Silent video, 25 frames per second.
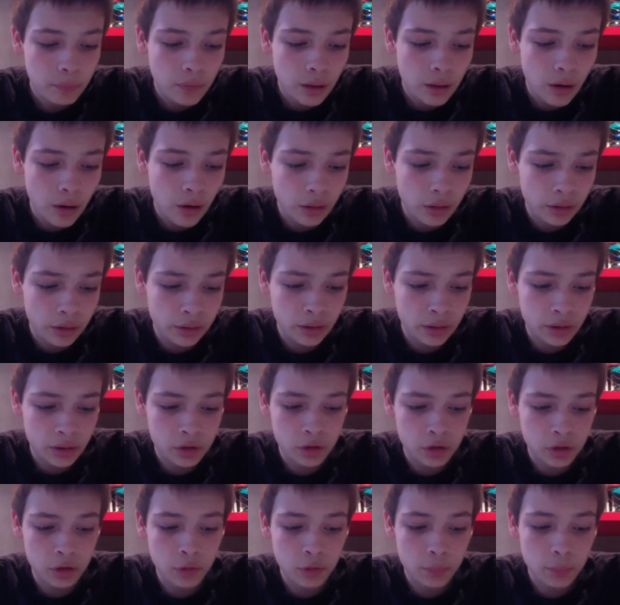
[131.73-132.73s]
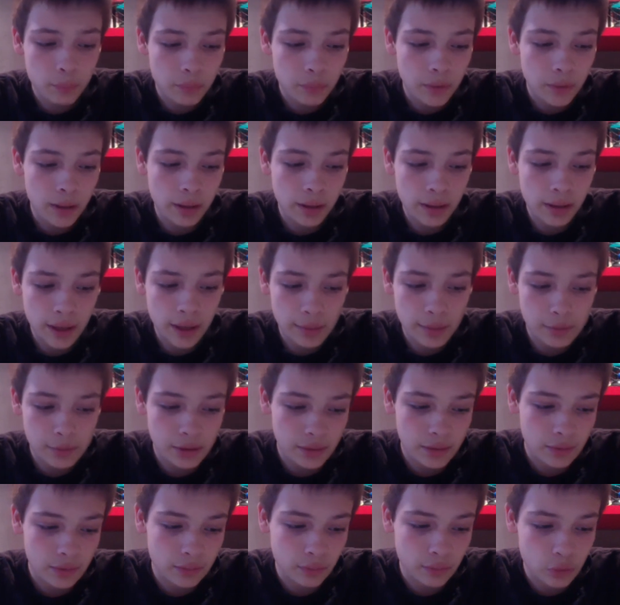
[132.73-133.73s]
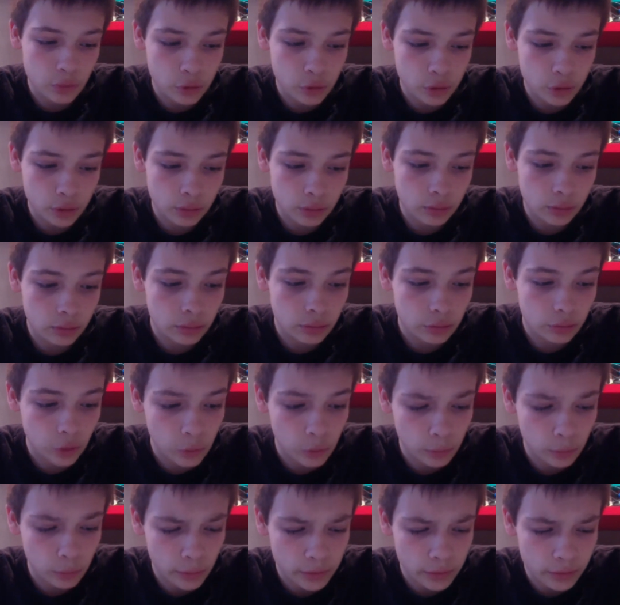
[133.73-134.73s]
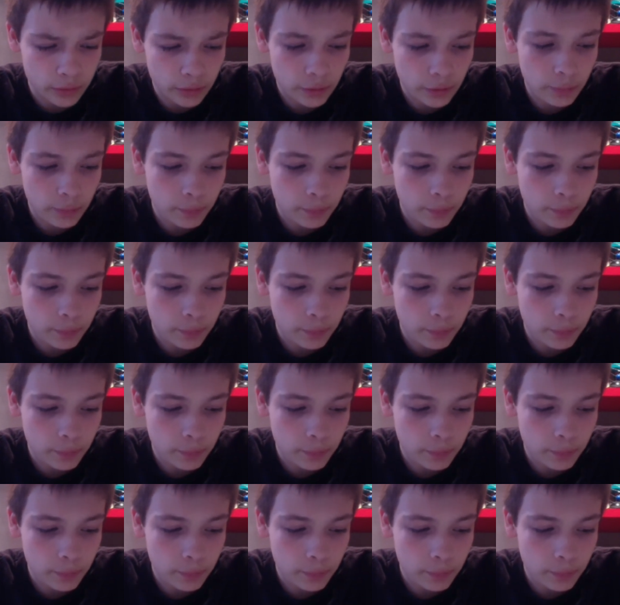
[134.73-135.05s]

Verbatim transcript: architecture and M7 motion co-processor,